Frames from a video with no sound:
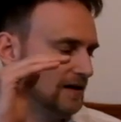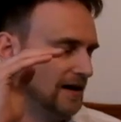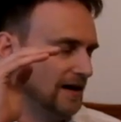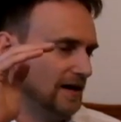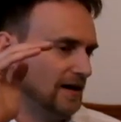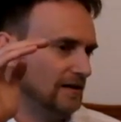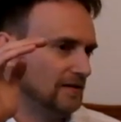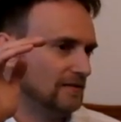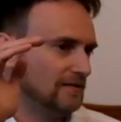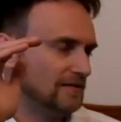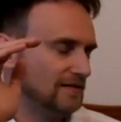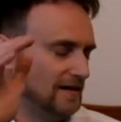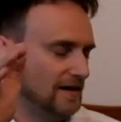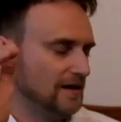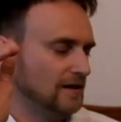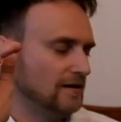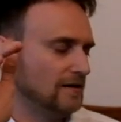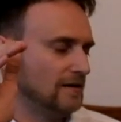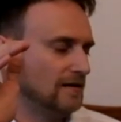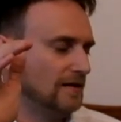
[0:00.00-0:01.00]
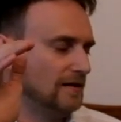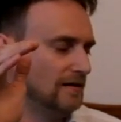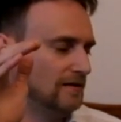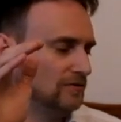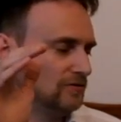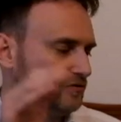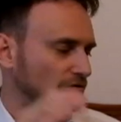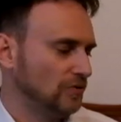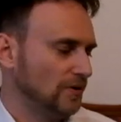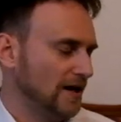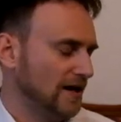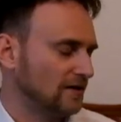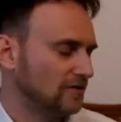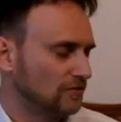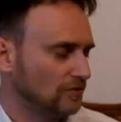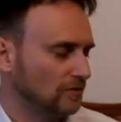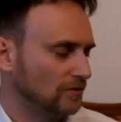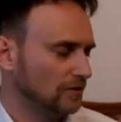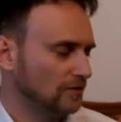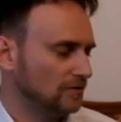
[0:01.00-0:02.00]
and then to
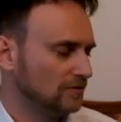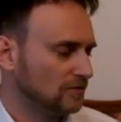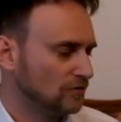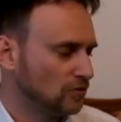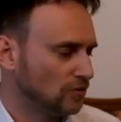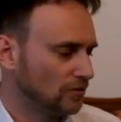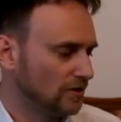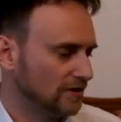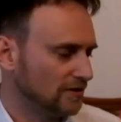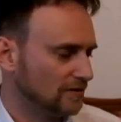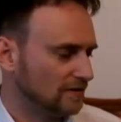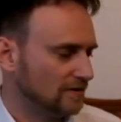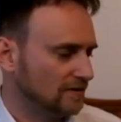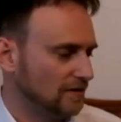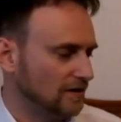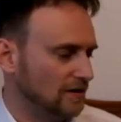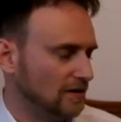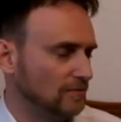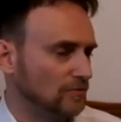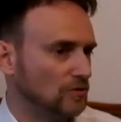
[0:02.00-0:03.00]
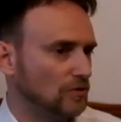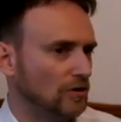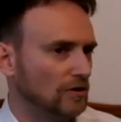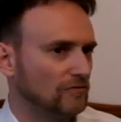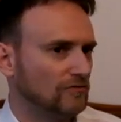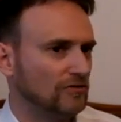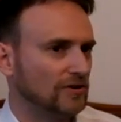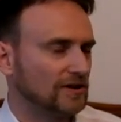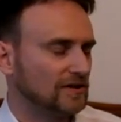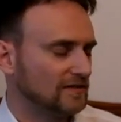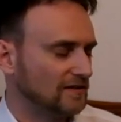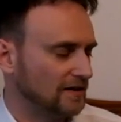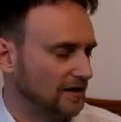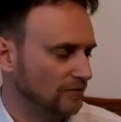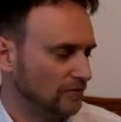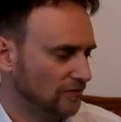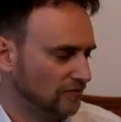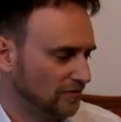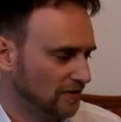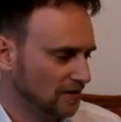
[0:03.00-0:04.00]
actual current um, conflicts and
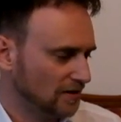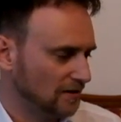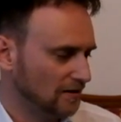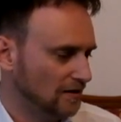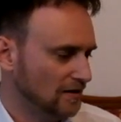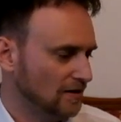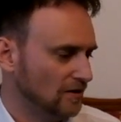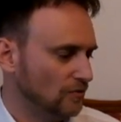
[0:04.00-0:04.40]
everything.